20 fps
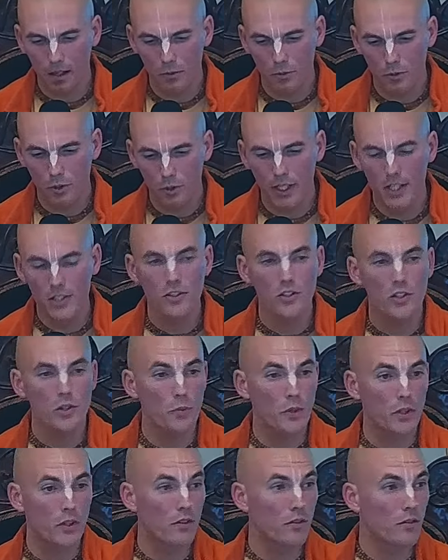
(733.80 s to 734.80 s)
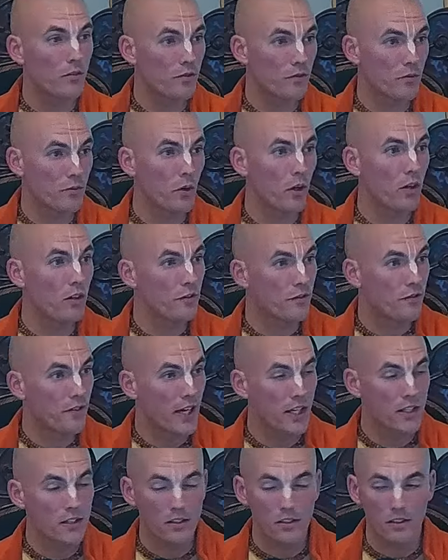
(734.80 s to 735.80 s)
relationship with other
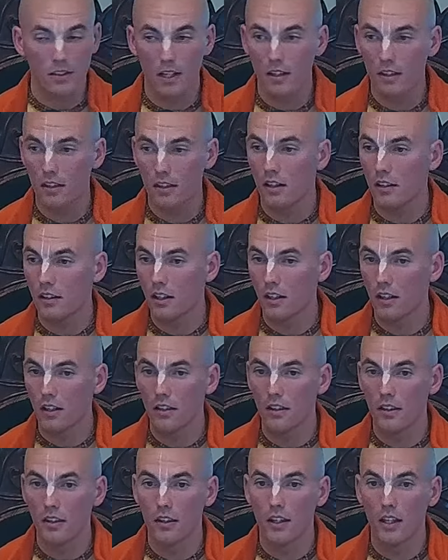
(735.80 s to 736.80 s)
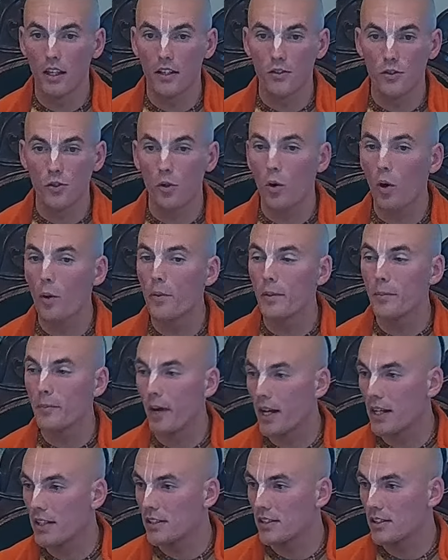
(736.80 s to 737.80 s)
faiths, is that they are so
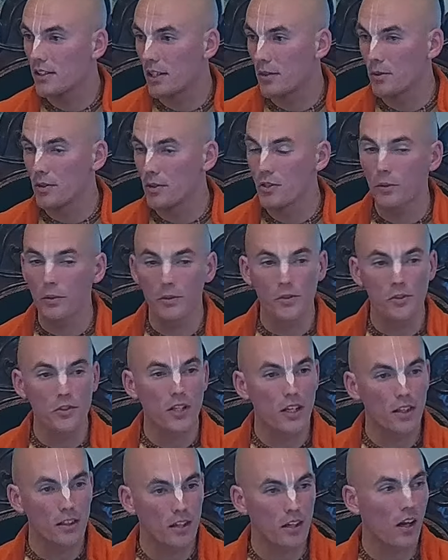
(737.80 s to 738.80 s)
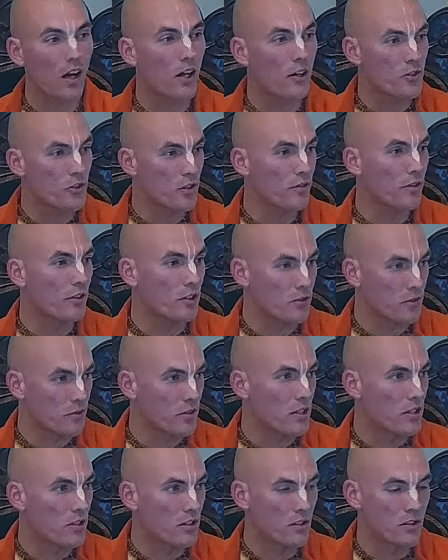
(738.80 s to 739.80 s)
open-minded, they want to understand the culture of other
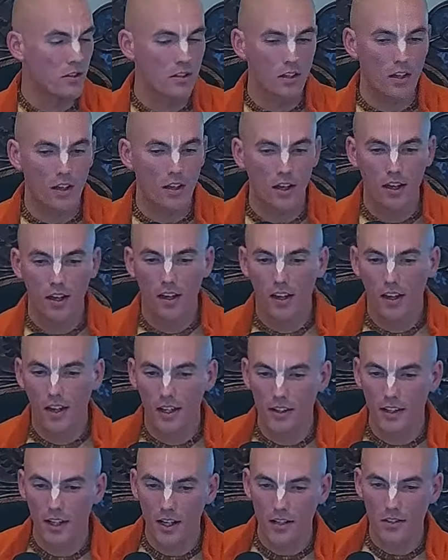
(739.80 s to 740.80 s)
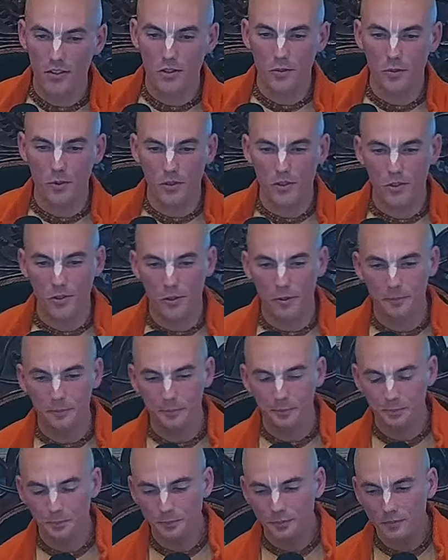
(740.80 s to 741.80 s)
traditions. And they also want to
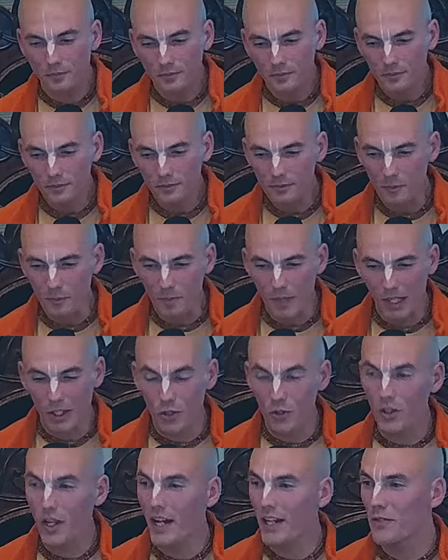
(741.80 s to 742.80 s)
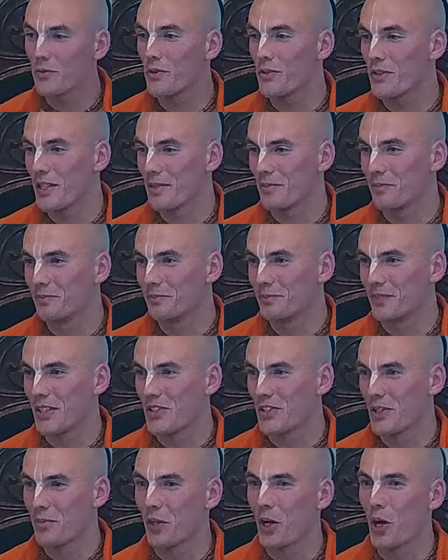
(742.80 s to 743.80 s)
unite with them
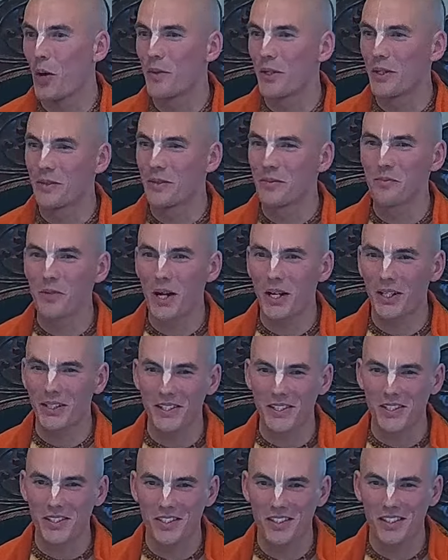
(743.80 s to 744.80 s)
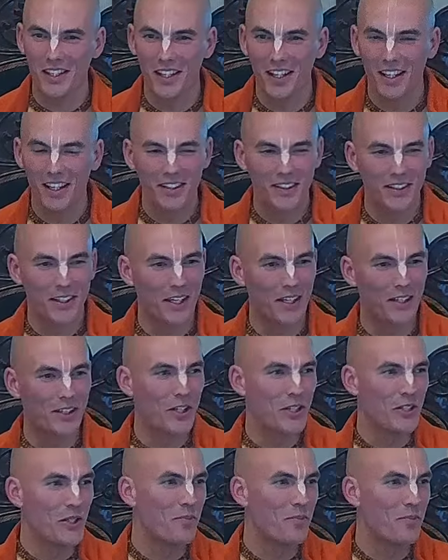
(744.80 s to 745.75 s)
in some common practice. They